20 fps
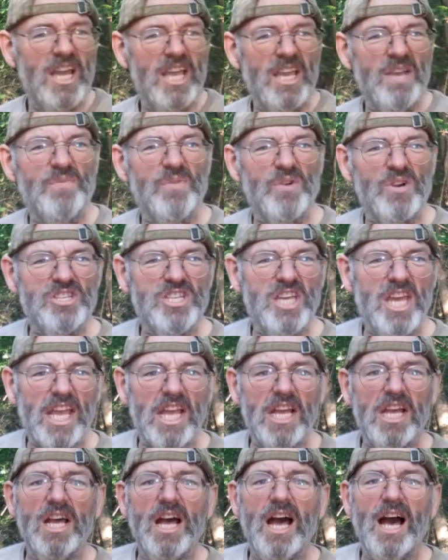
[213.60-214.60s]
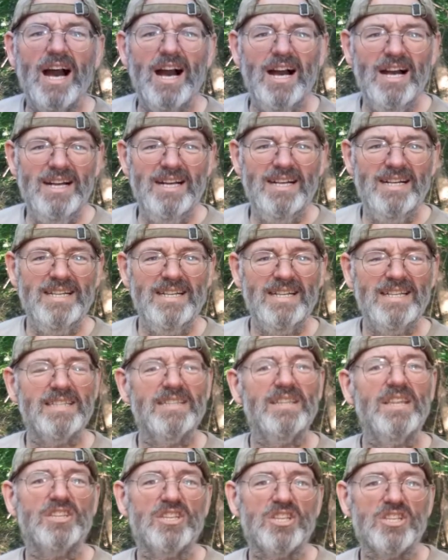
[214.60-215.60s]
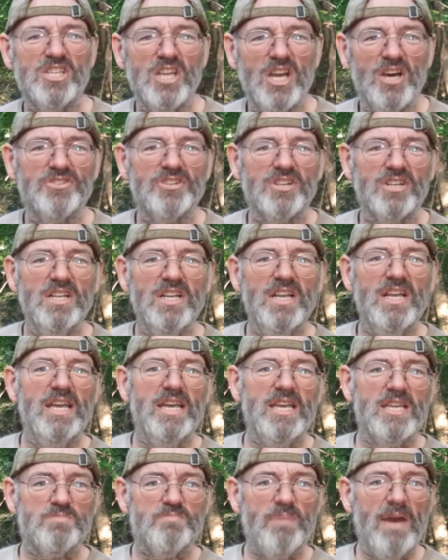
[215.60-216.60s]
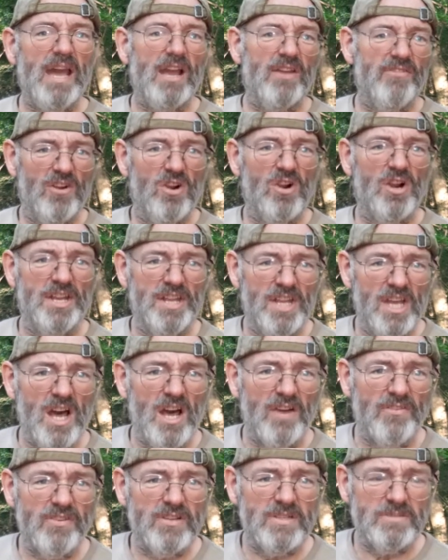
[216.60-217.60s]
for a tick, that the shelter is back far enough